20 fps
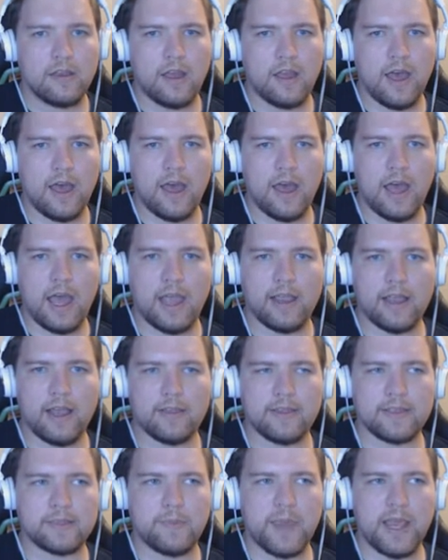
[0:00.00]
Uh, I
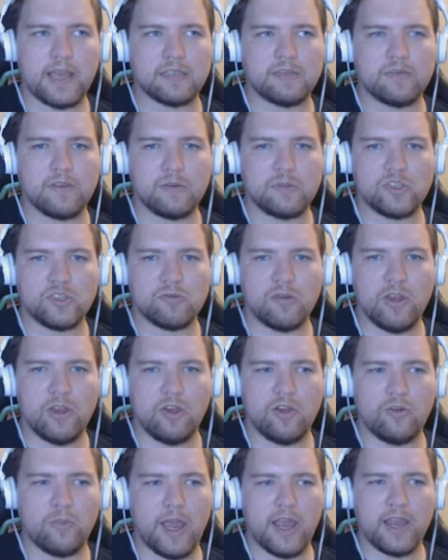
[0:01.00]
got this pass from
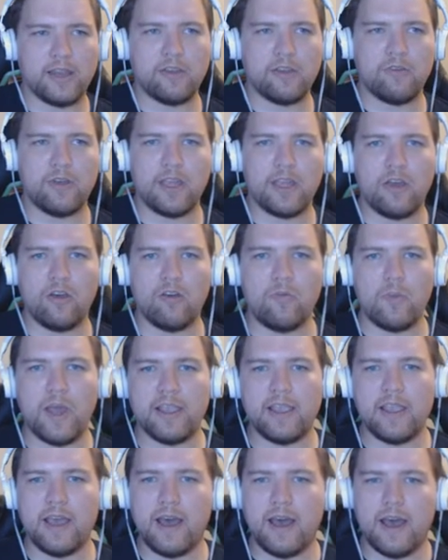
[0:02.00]
Jerome. I knew it. Oh my
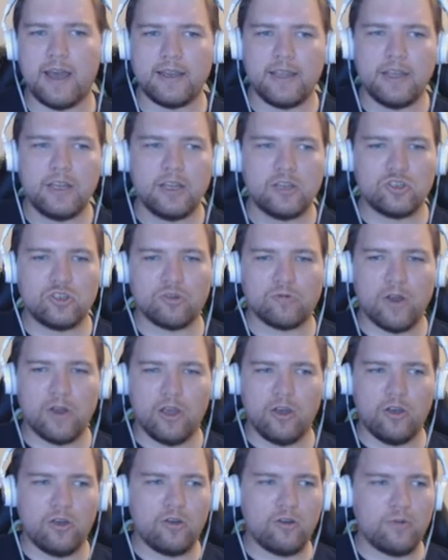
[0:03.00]
god.
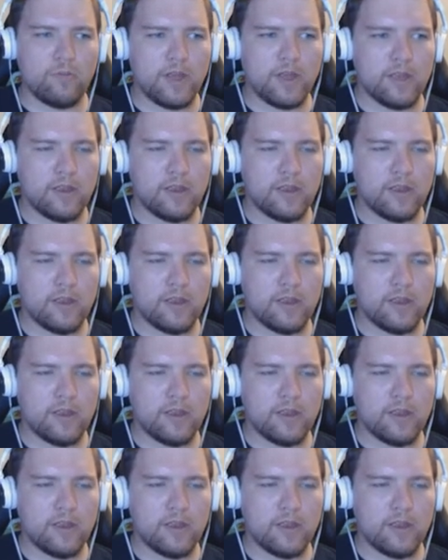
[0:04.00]
Jerome.